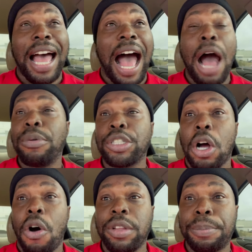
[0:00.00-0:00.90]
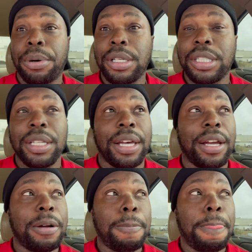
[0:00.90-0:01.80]
I was the only person
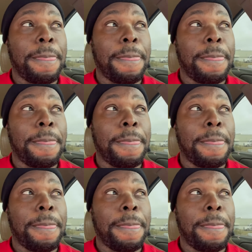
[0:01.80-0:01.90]
there.